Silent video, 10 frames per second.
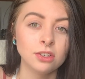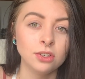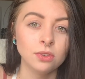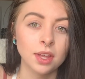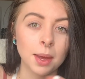
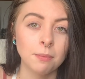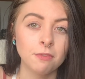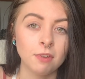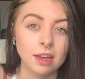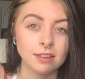do them
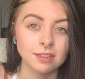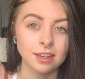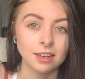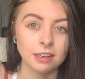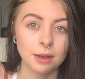
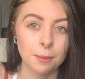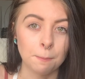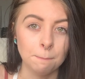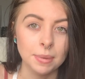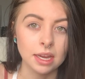facing
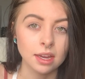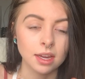me,